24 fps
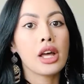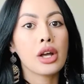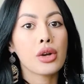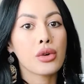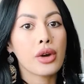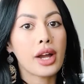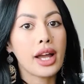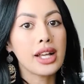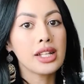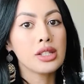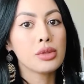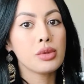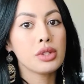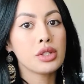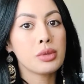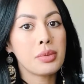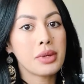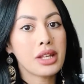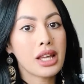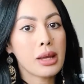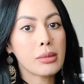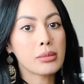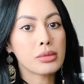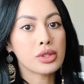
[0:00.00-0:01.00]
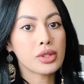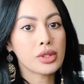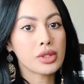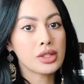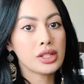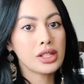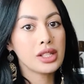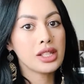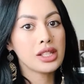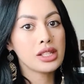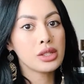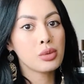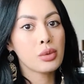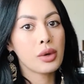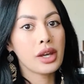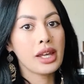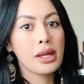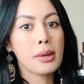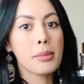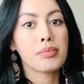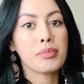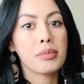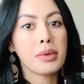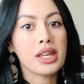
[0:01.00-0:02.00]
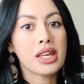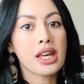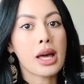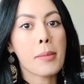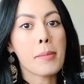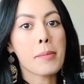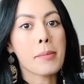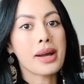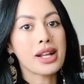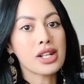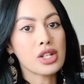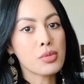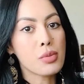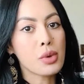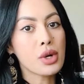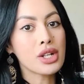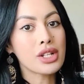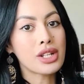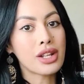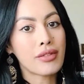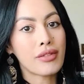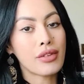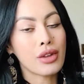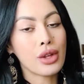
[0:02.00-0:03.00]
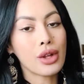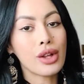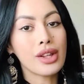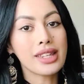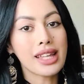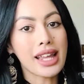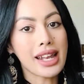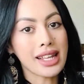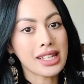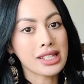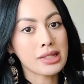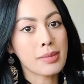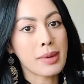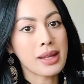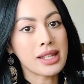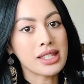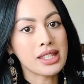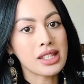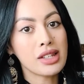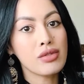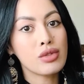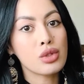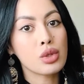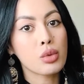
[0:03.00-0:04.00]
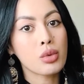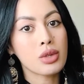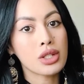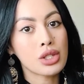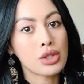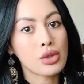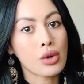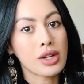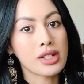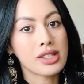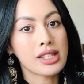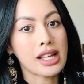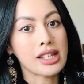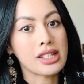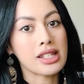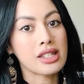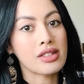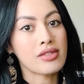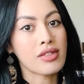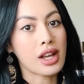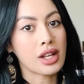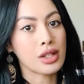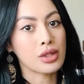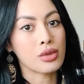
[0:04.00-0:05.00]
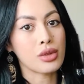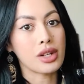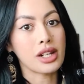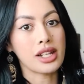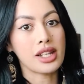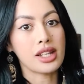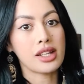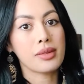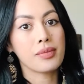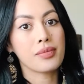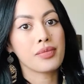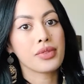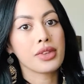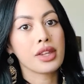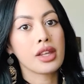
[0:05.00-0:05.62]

Cracks which became dirty this way become much more difficult and expensive to restore satisfactorily.